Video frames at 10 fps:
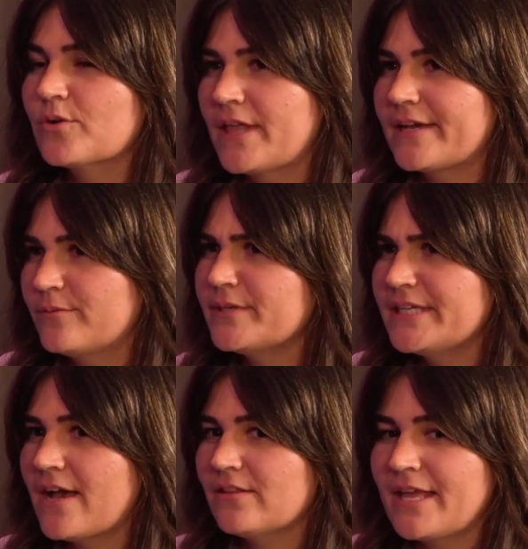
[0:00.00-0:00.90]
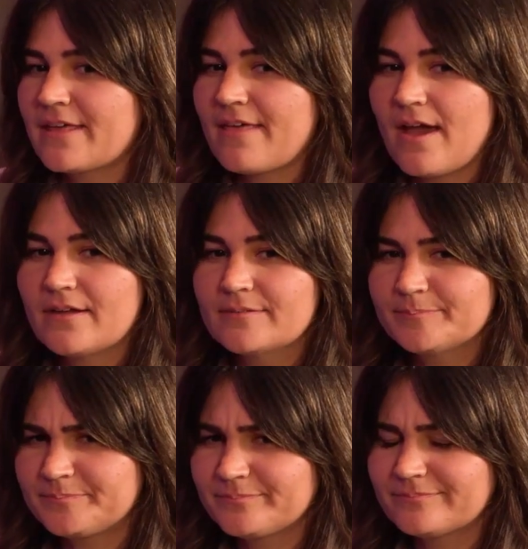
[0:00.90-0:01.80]
or like would yell like that.
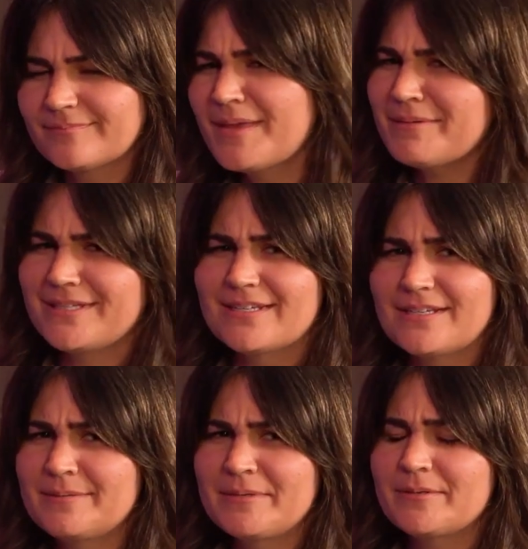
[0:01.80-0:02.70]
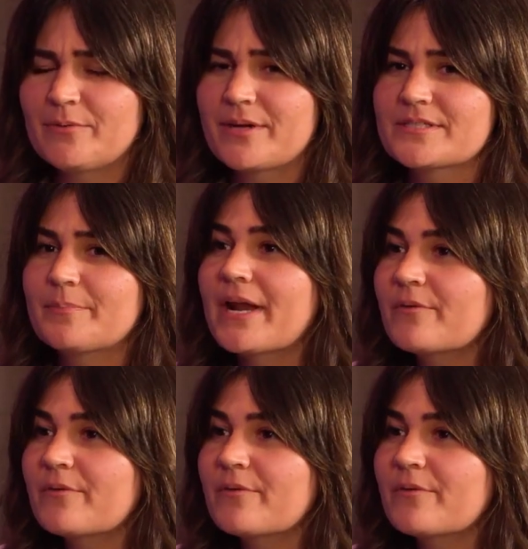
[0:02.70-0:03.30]
Maybe he did. Maybe he was.